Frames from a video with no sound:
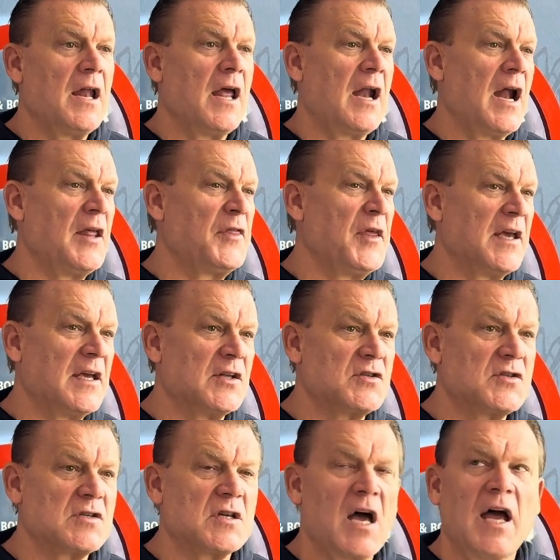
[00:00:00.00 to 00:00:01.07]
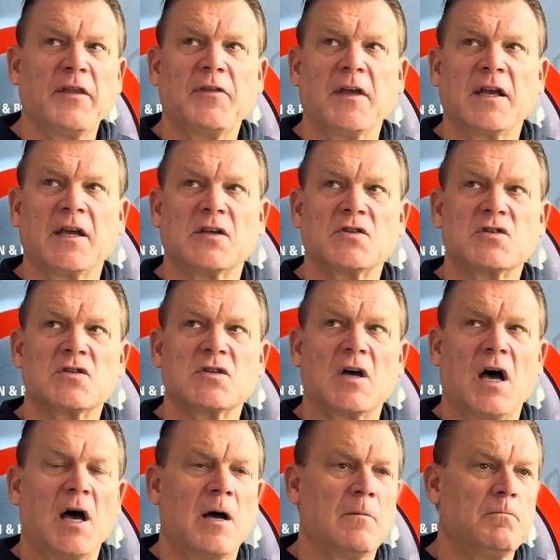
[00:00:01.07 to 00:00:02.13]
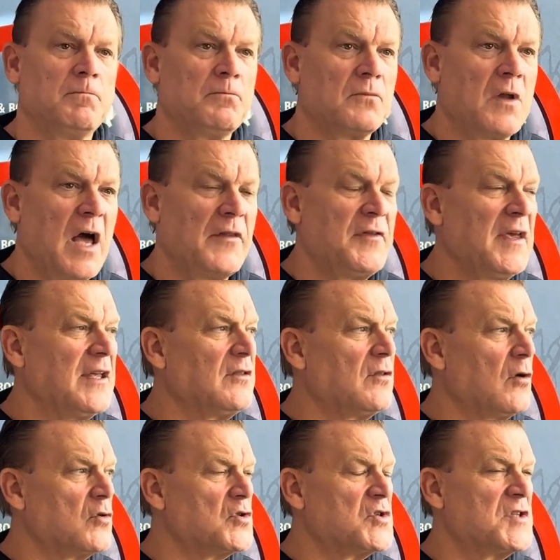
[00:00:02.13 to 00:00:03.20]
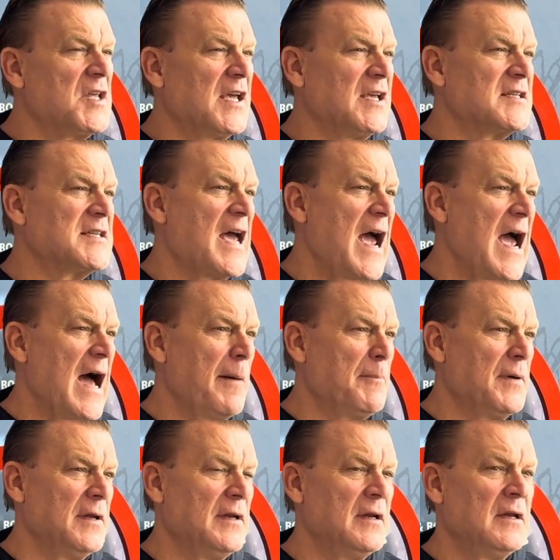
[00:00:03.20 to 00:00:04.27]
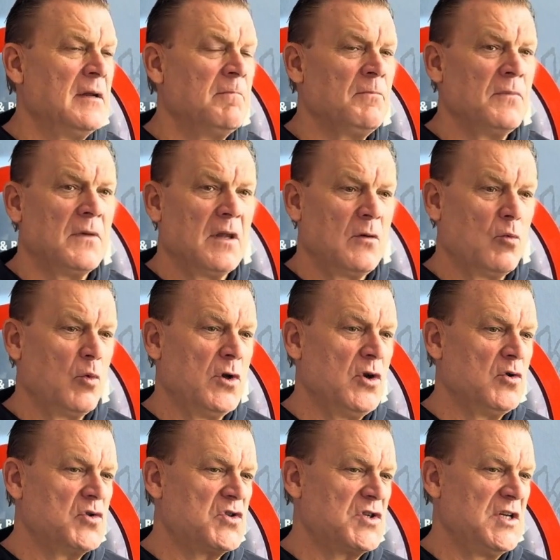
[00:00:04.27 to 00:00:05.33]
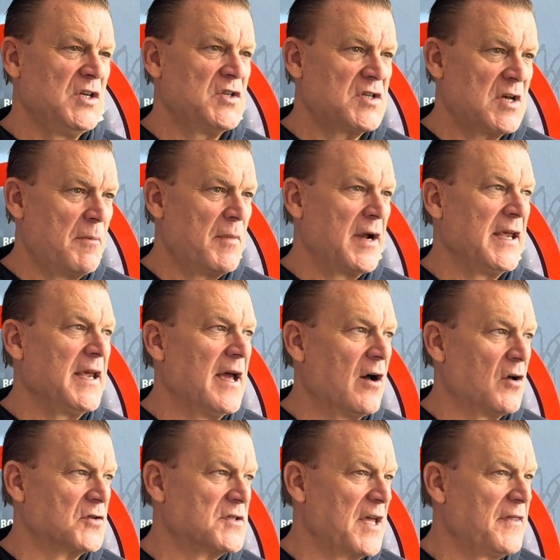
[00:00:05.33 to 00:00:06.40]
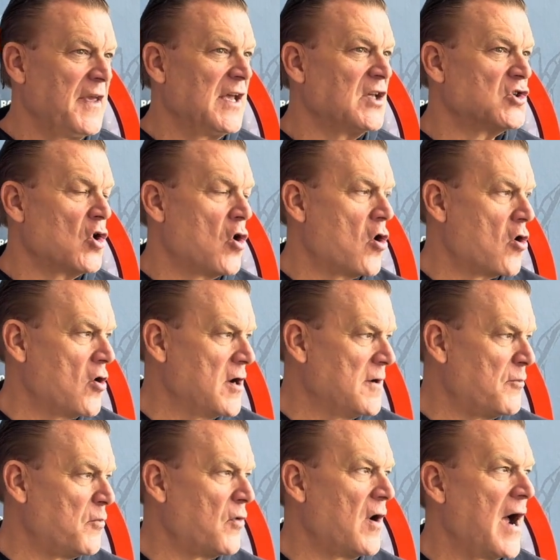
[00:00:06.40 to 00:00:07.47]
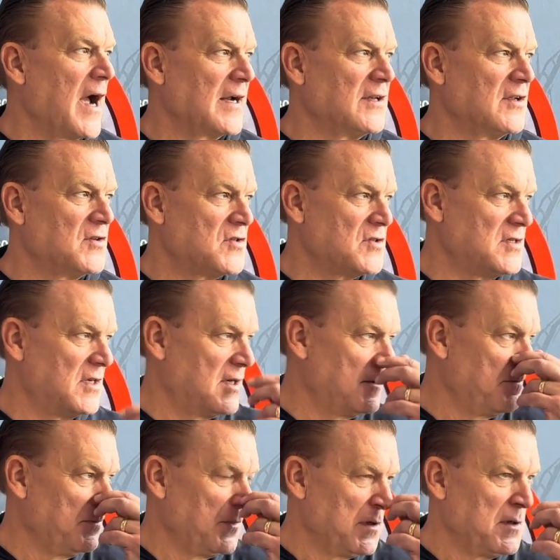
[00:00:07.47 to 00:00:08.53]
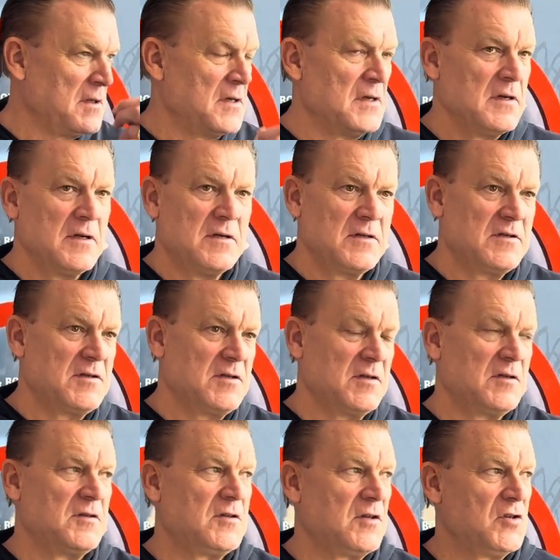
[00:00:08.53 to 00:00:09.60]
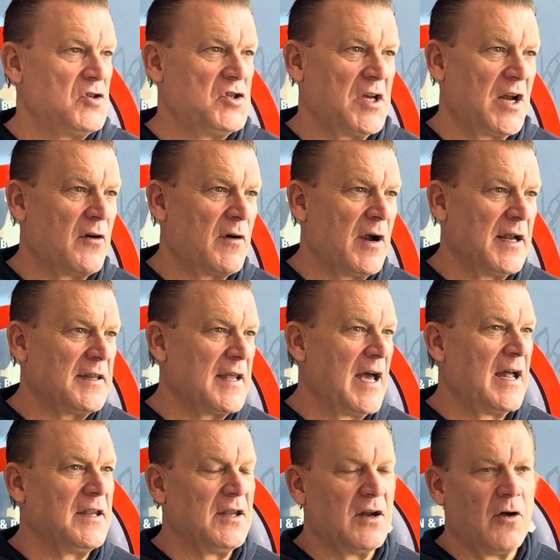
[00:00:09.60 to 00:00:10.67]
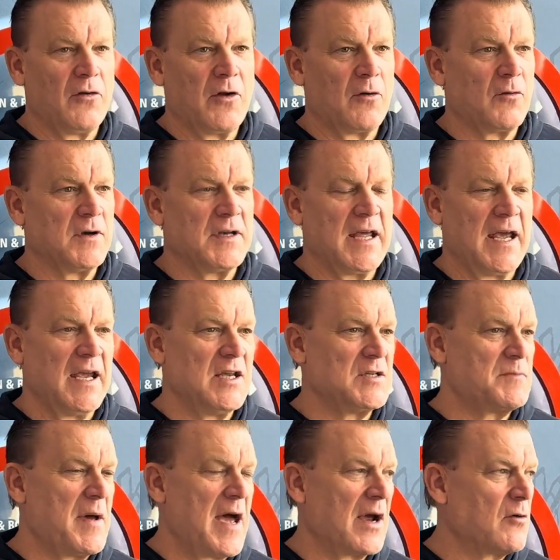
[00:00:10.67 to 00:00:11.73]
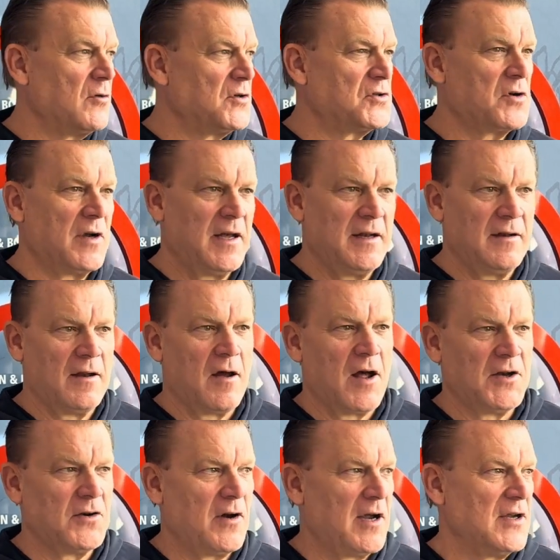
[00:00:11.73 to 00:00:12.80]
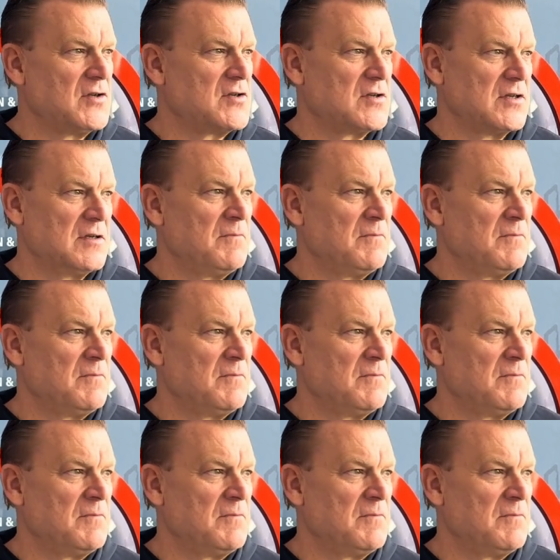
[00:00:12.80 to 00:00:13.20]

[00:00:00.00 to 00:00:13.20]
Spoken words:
Yeah, and I think it's. I think those things happen when you see somebody else. I think it's hard in practice to generate that. You know, there were days back when Trent and Andres